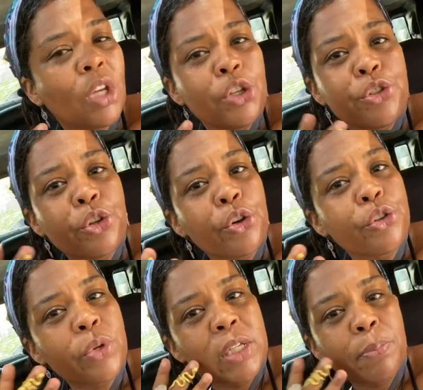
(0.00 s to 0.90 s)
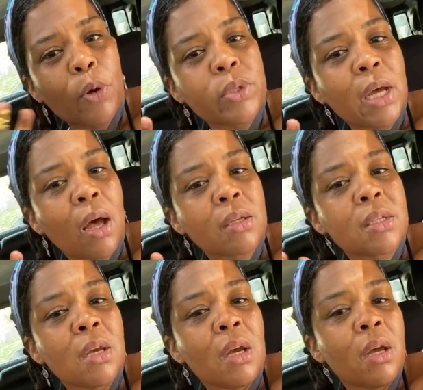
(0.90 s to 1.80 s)
surgeries,
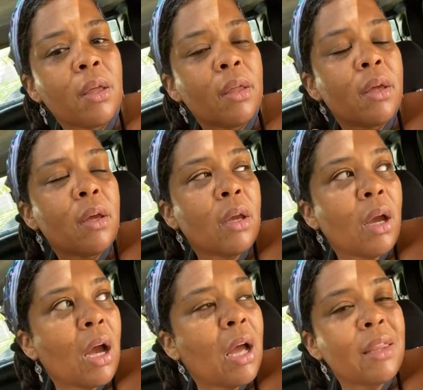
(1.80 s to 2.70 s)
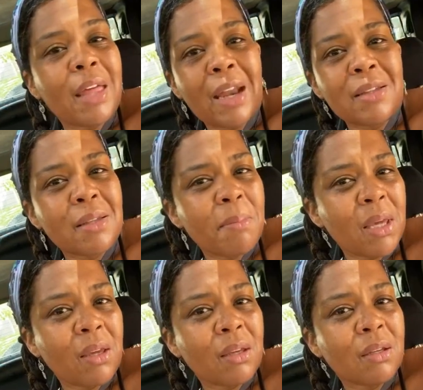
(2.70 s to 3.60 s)
Botox. That isn't
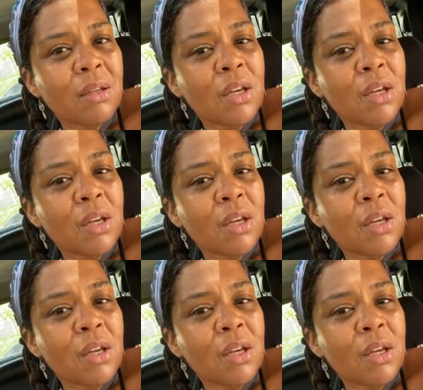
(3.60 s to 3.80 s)
me.